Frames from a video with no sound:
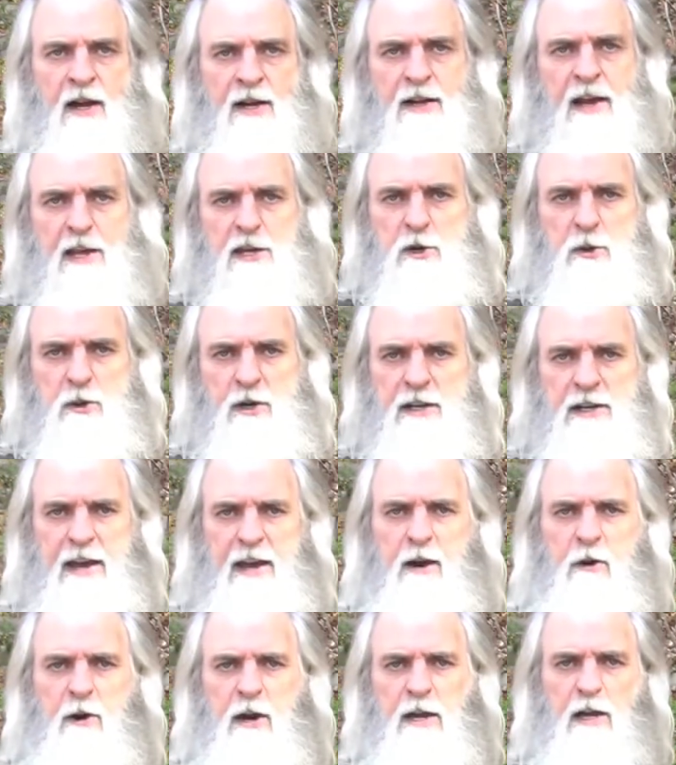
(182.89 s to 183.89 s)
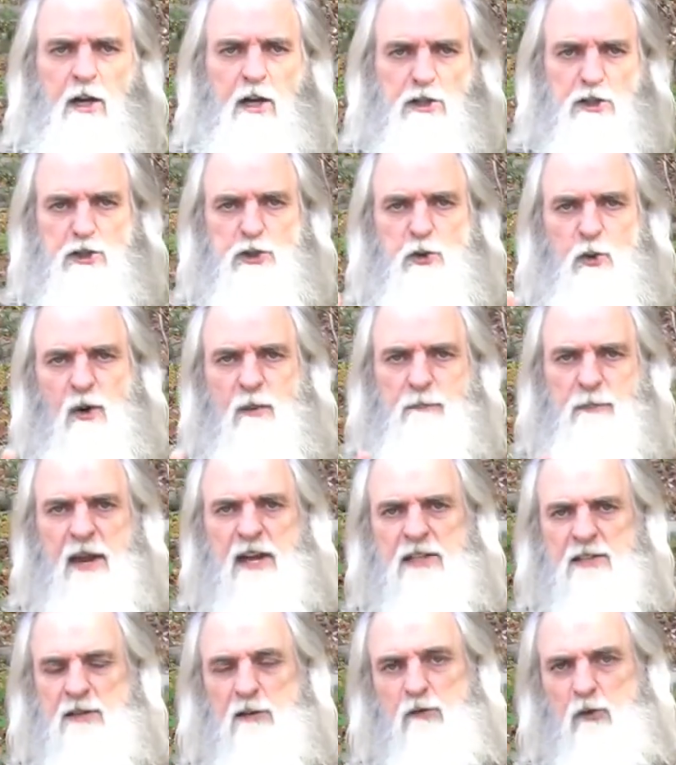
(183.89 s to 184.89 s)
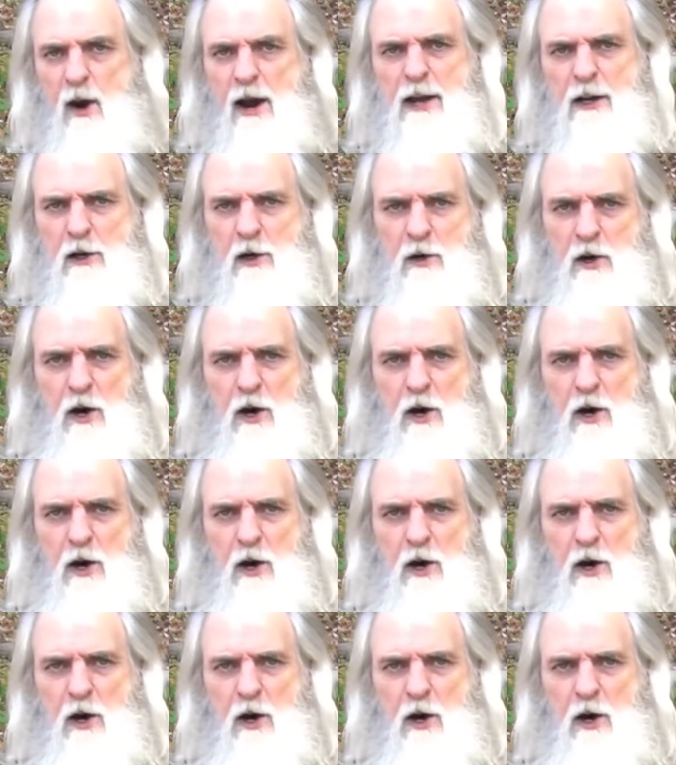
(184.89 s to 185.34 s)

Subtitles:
Now you can carry a short piece of regular